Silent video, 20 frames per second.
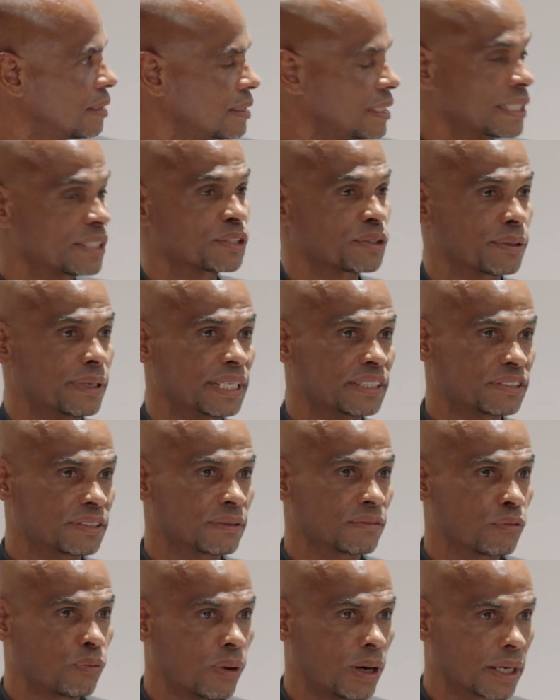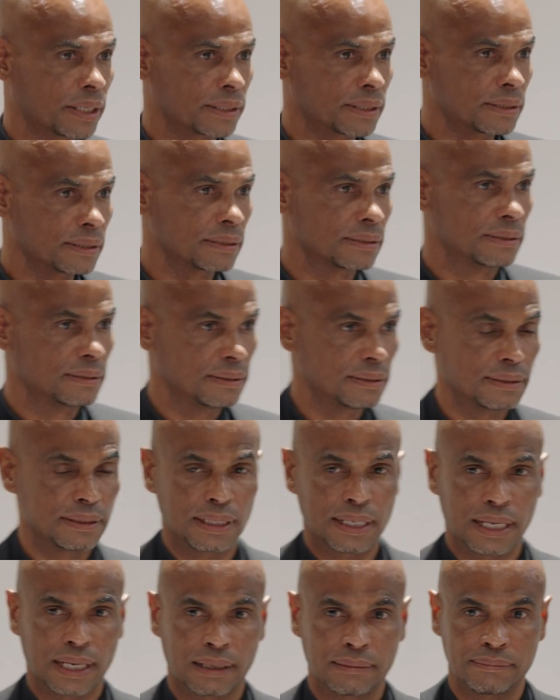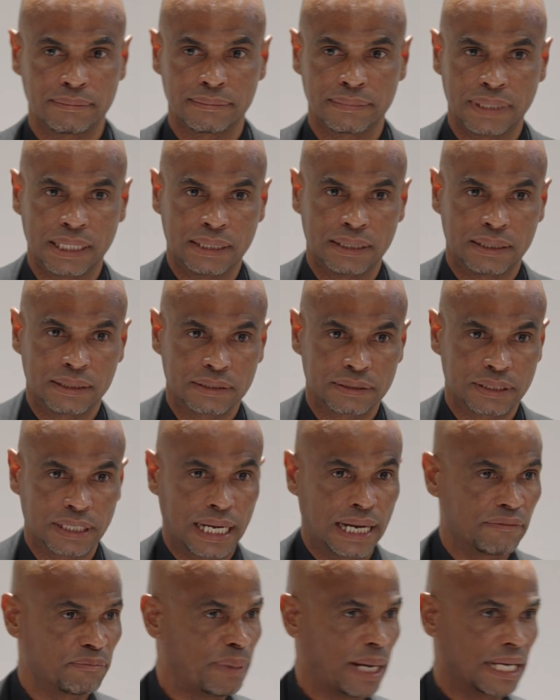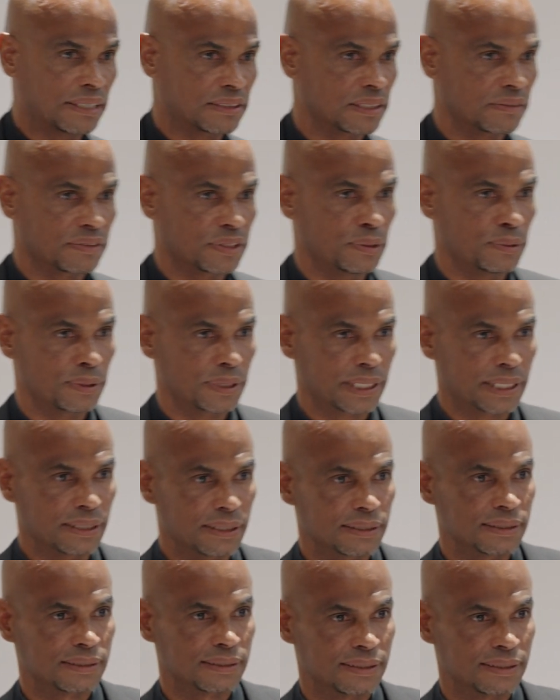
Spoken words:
The integration of water to have passive cooling.